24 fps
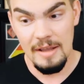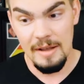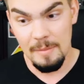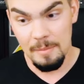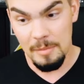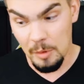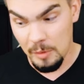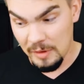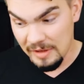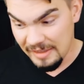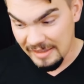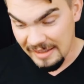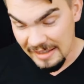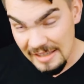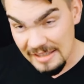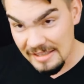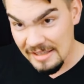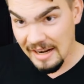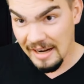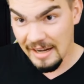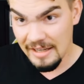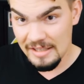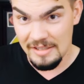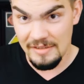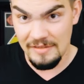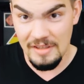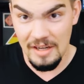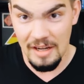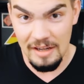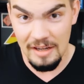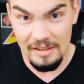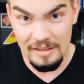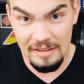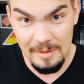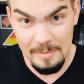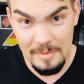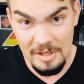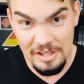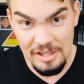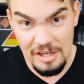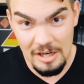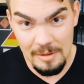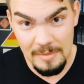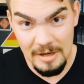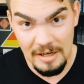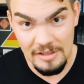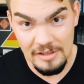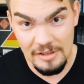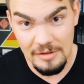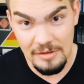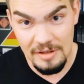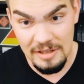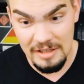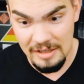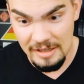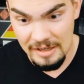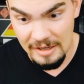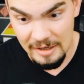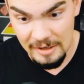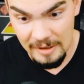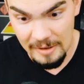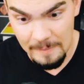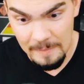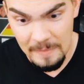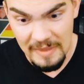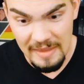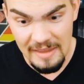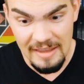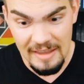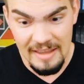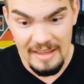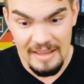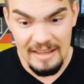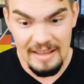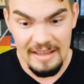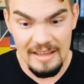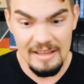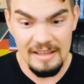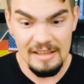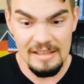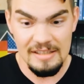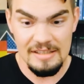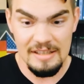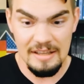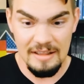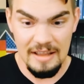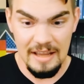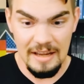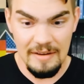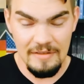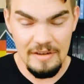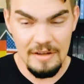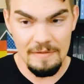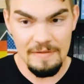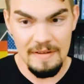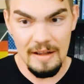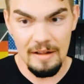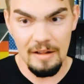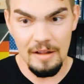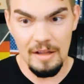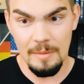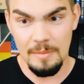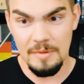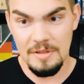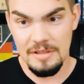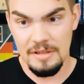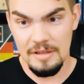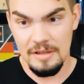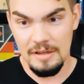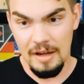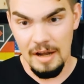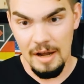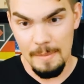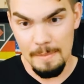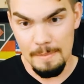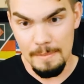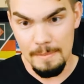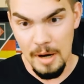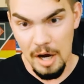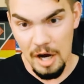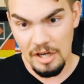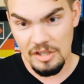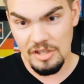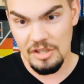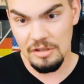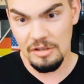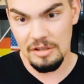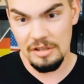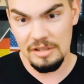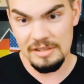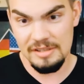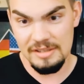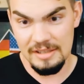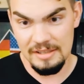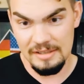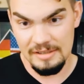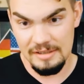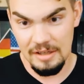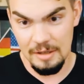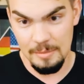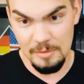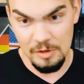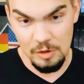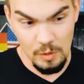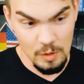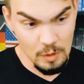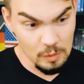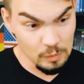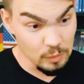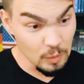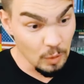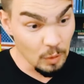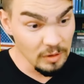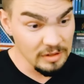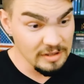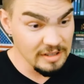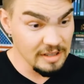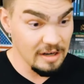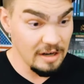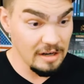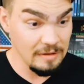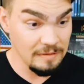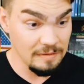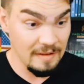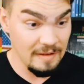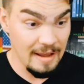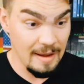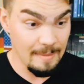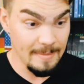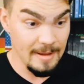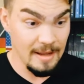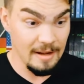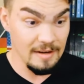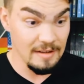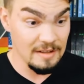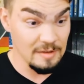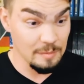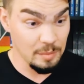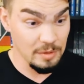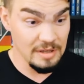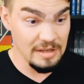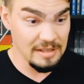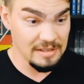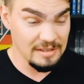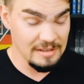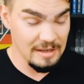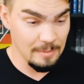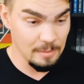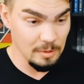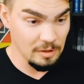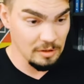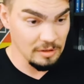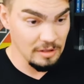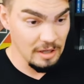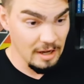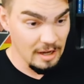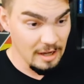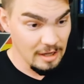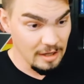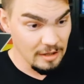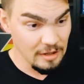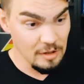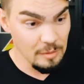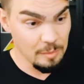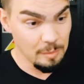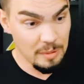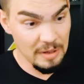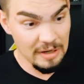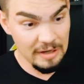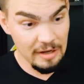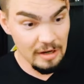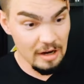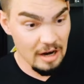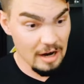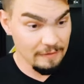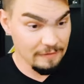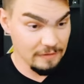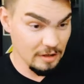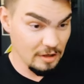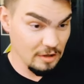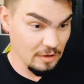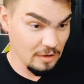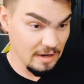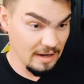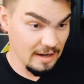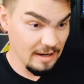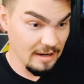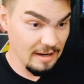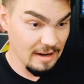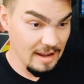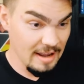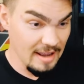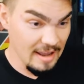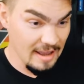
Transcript: But what these guys have done, let me share my screen here, is they've developed a modular system. So it rolls in on a flatbed, it's pre-assembled, you pick it off the crane